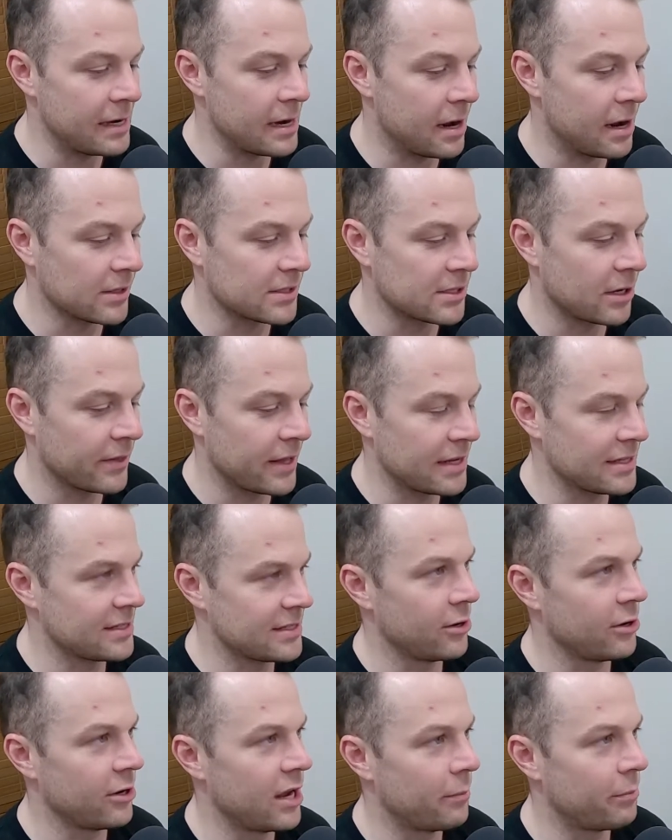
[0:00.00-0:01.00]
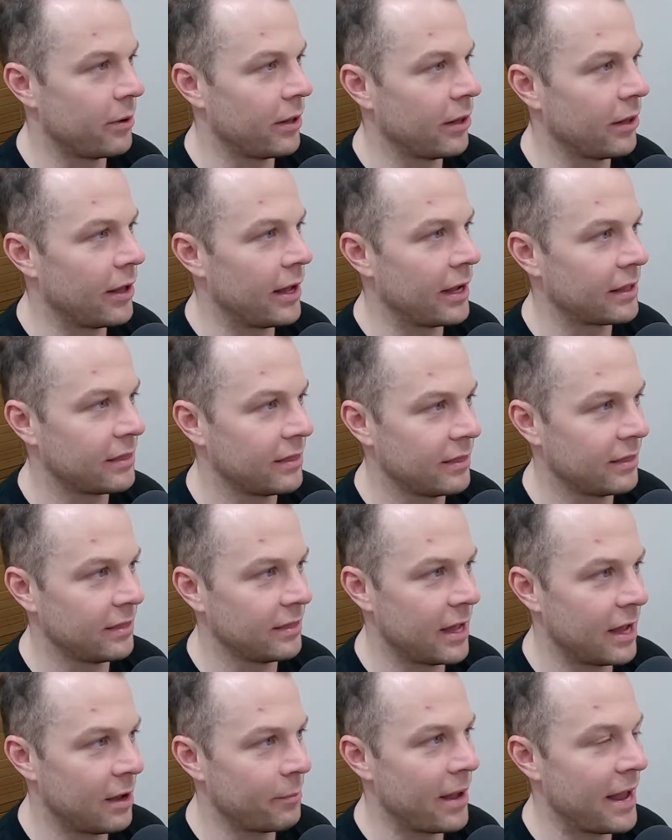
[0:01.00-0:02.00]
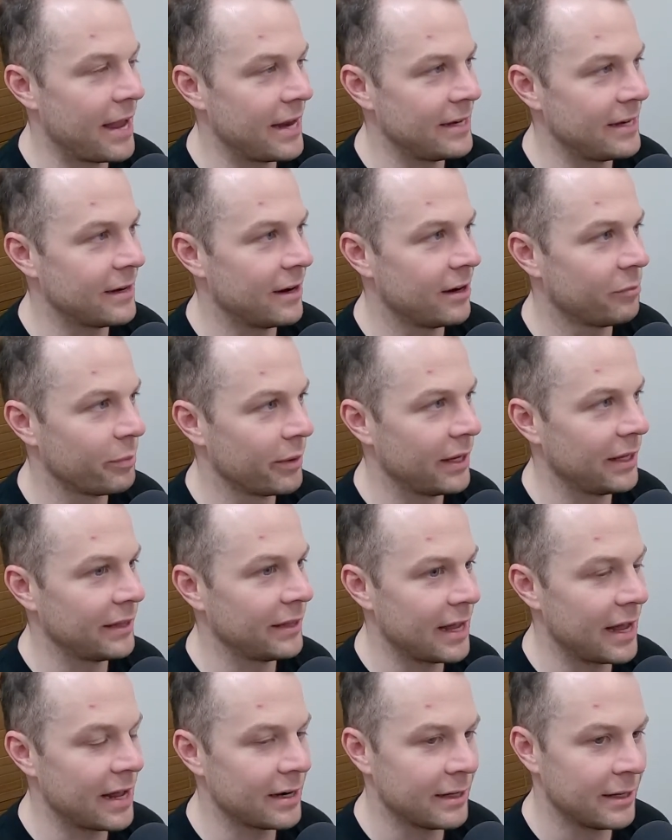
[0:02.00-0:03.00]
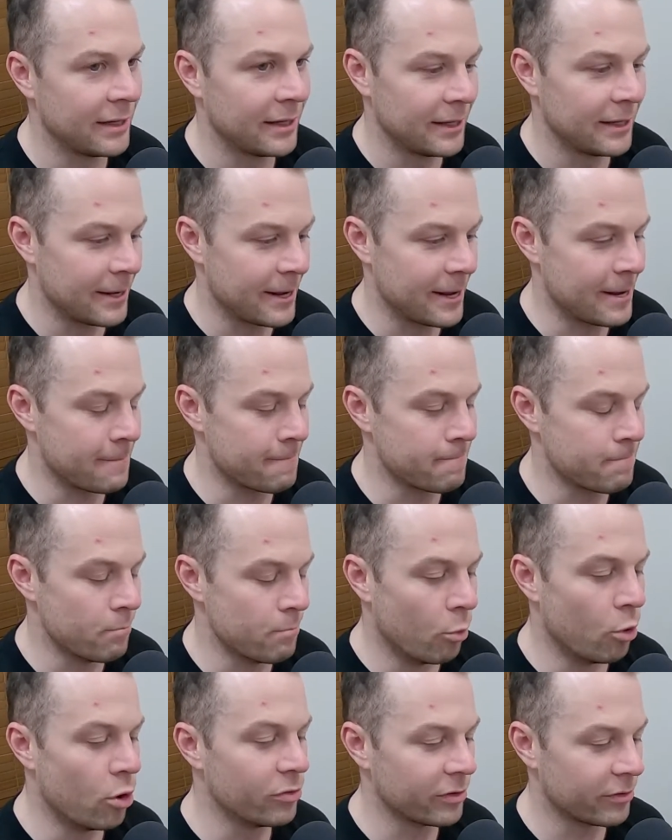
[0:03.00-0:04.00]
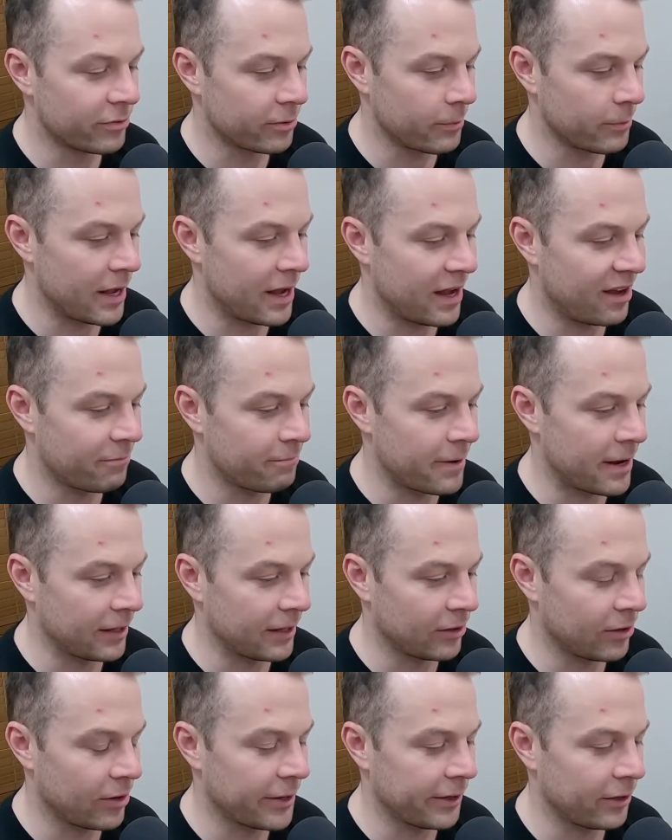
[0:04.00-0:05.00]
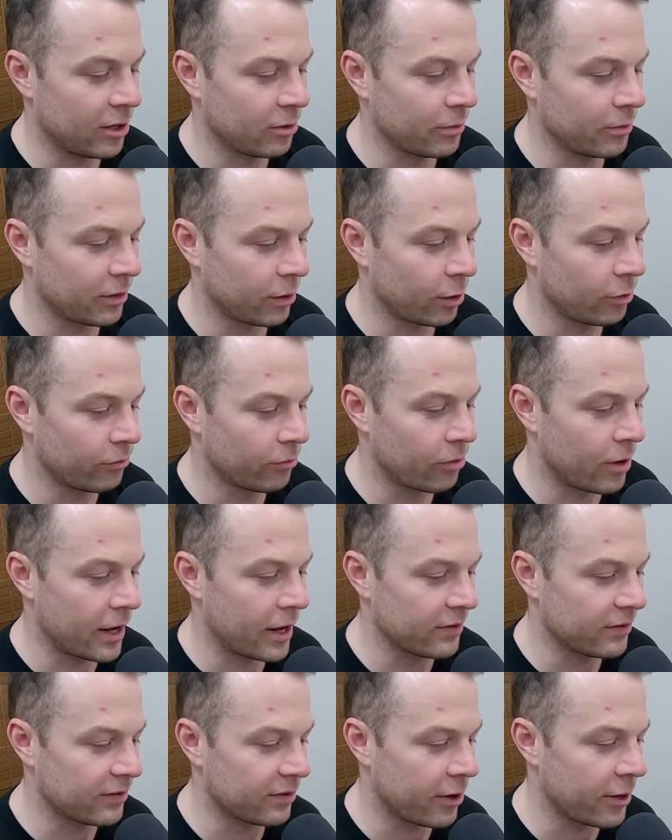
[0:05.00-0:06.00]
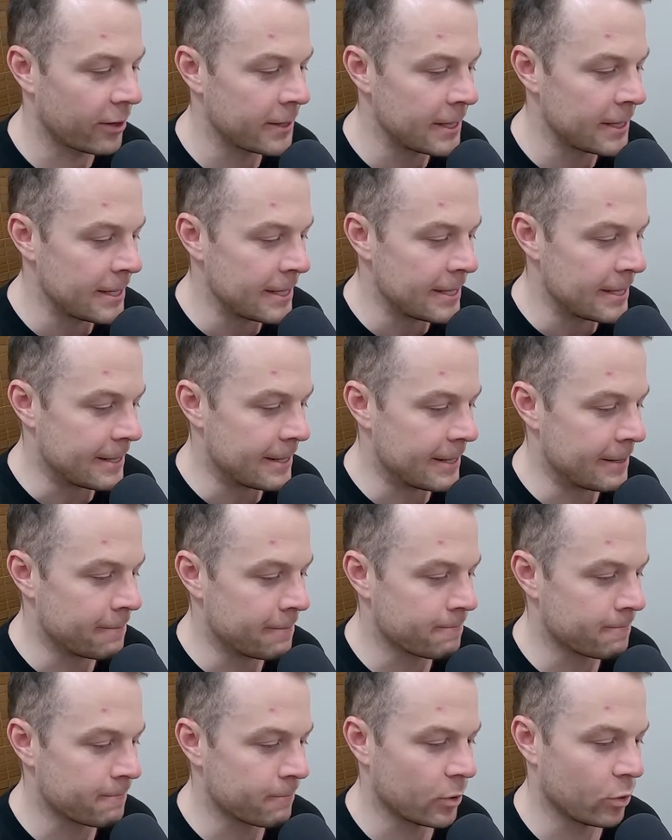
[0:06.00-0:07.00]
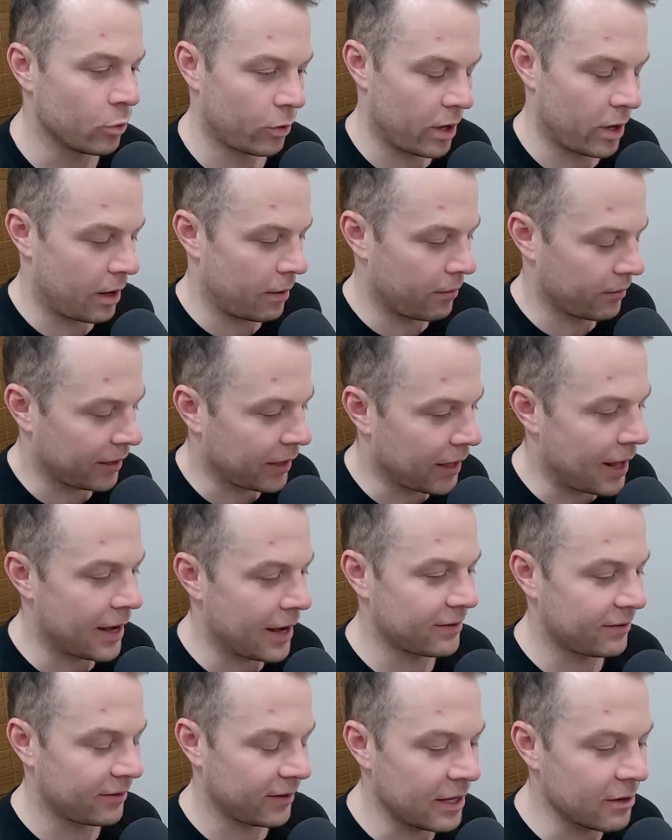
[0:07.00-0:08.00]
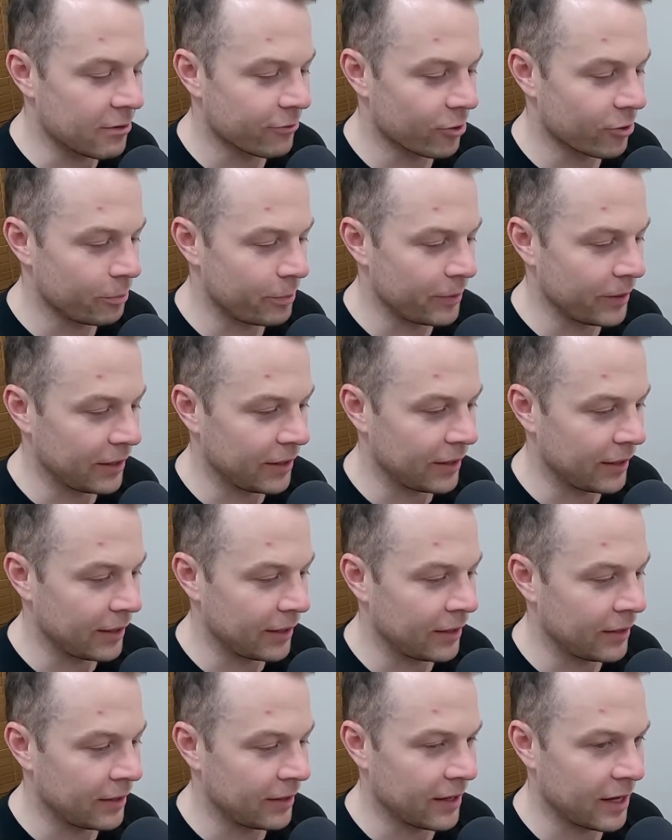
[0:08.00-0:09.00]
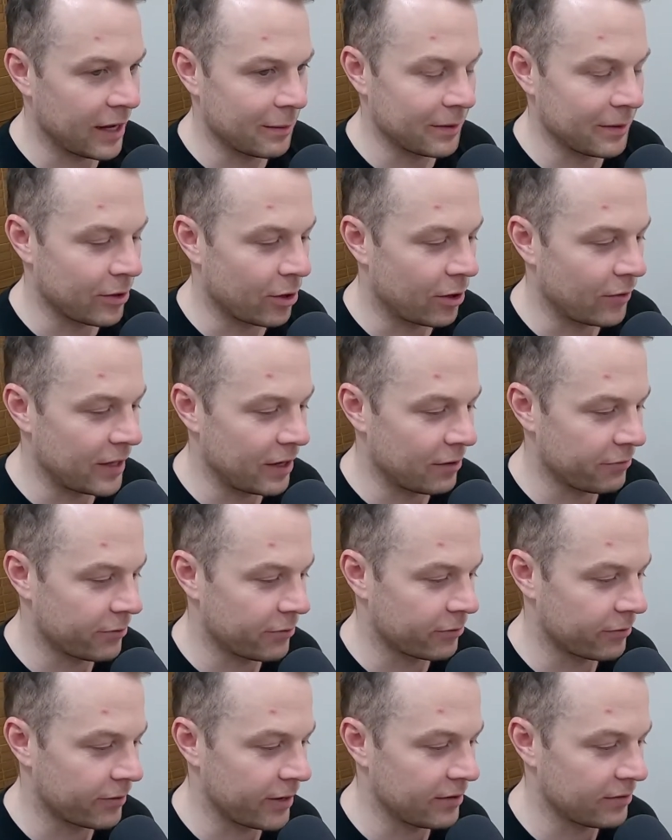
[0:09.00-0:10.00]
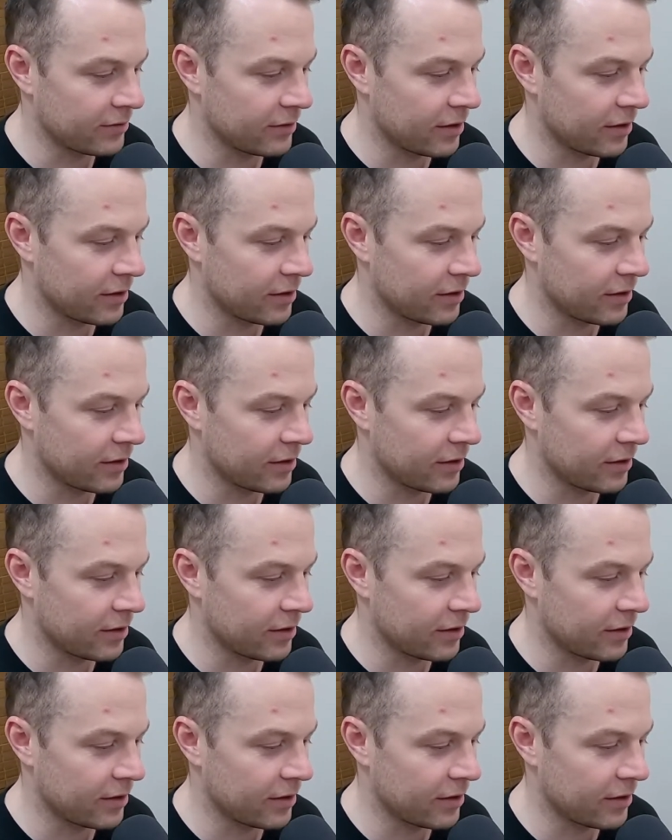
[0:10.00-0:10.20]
Young's got that sewn up. I like Hayden Young being that mover from the half back line along with Luke Ryan. So look, Clark's in for a big year, gone there for a reason,